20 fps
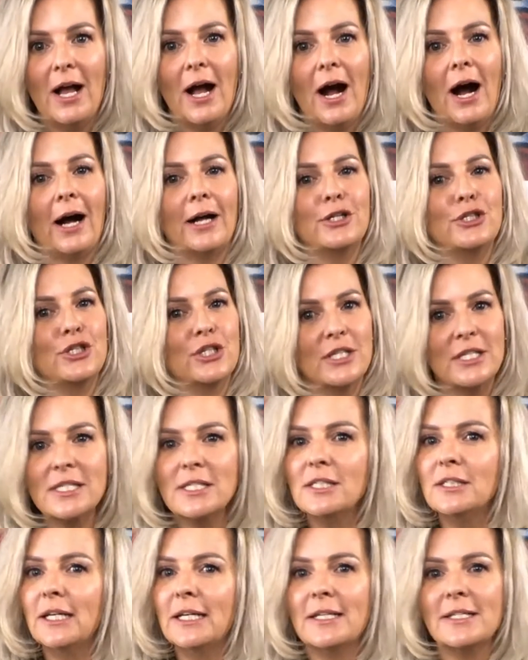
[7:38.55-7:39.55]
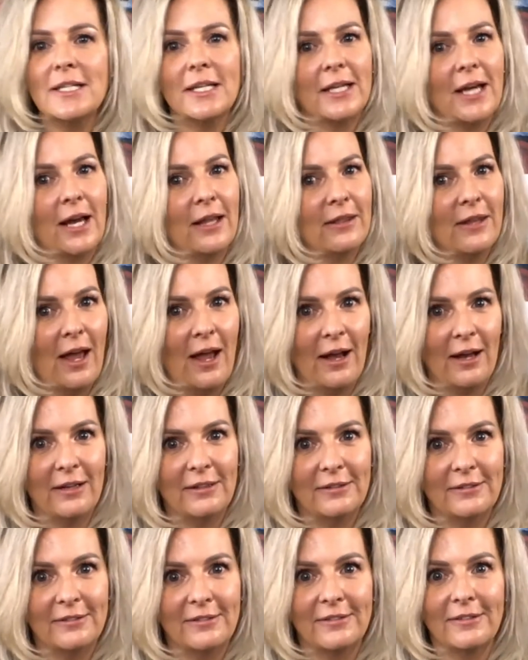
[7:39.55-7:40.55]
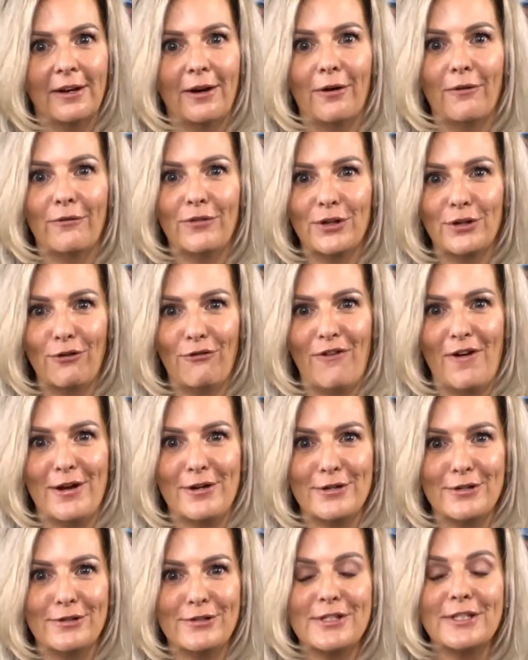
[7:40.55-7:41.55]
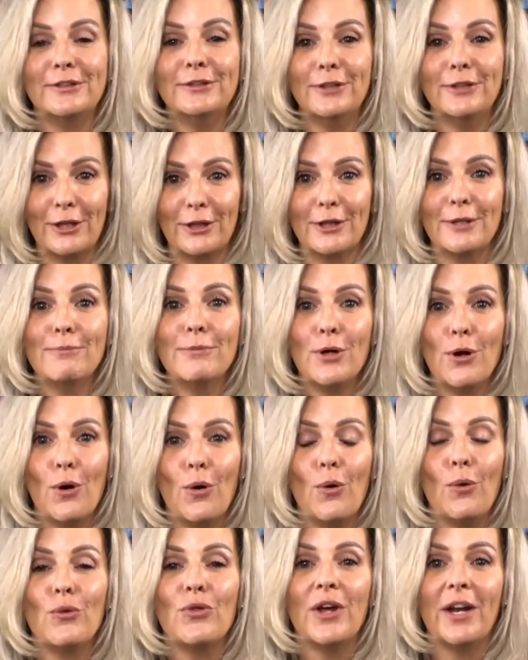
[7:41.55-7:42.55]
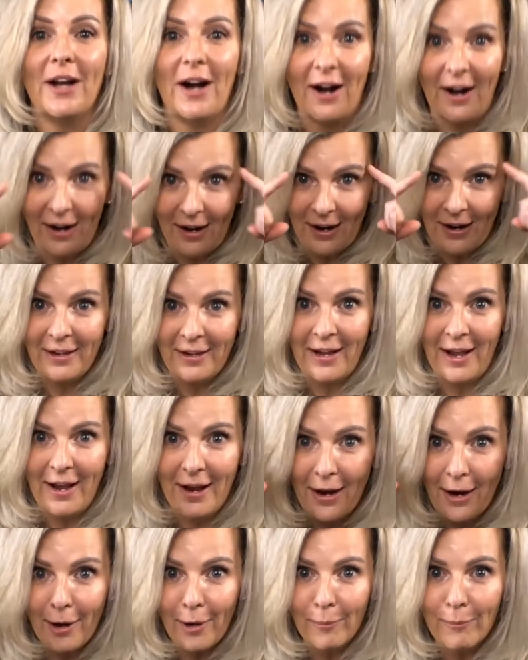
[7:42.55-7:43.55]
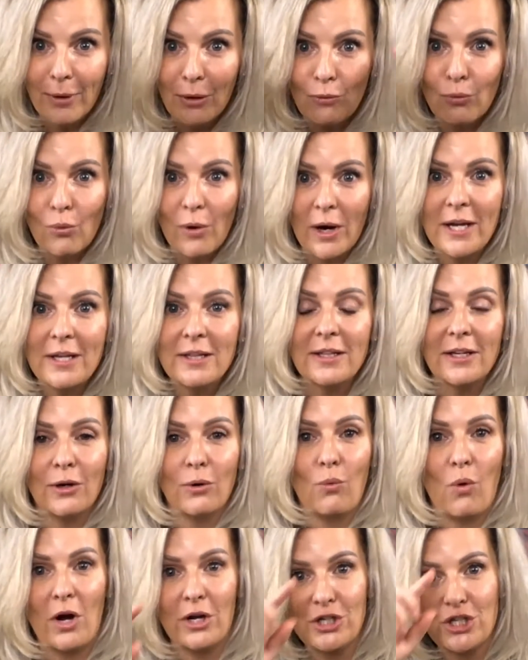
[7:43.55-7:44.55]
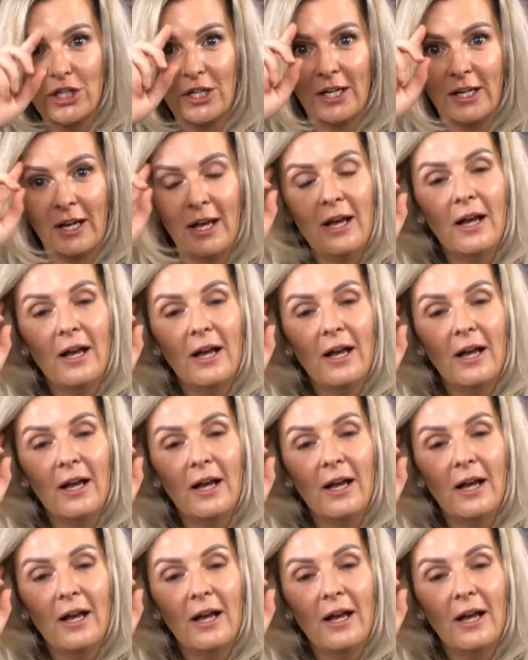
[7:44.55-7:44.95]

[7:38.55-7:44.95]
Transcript: I just like to get in the heads of the defenders and let them know that I am right there watching